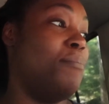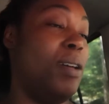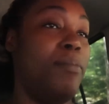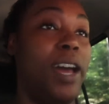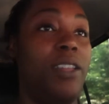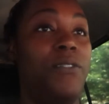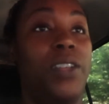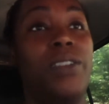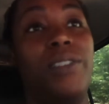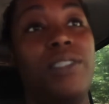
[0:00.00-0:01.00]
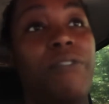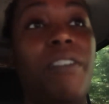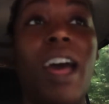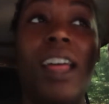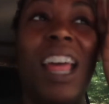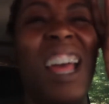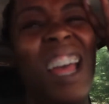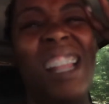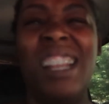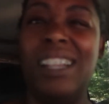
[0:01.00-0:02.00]
My body feels
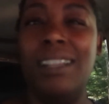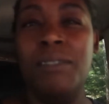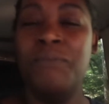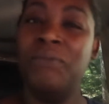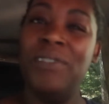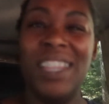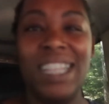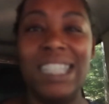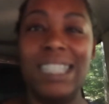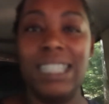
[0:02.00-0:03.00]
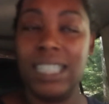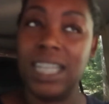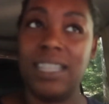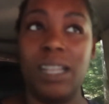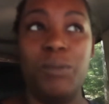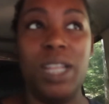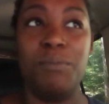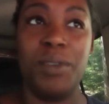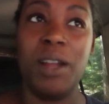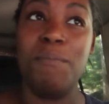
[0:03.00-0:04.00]
a little... because uh, we
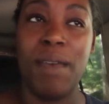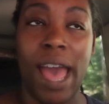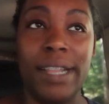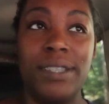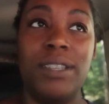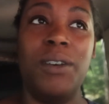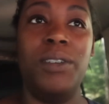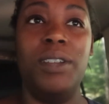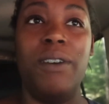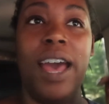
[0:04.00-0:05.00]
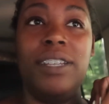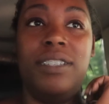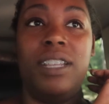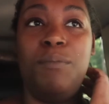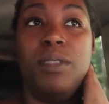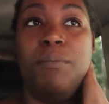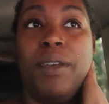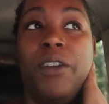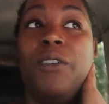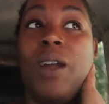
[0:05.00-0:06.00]
didn't bring our mats. So, you know, I had to sleep on the
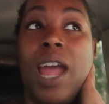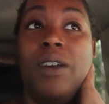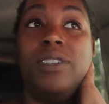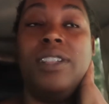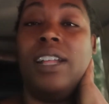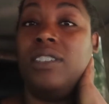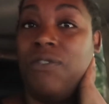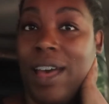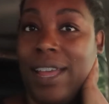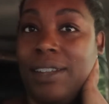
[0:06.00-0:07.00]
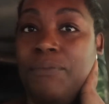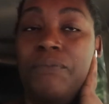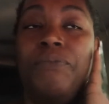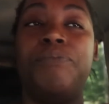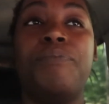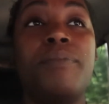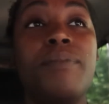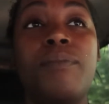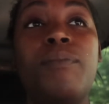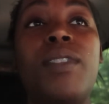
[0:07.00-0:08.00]
bare ground, and that's fine.
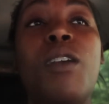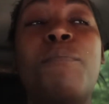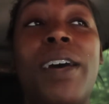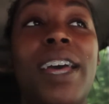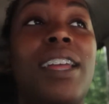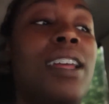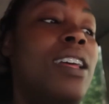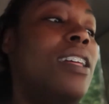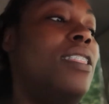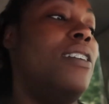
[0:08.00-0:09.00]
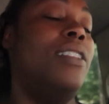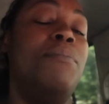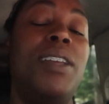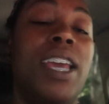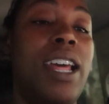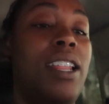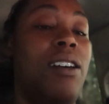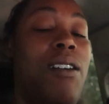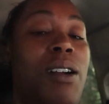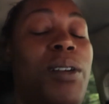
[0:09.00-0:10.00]
But there, let me get out of the
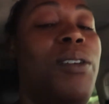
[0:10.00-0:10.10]
car real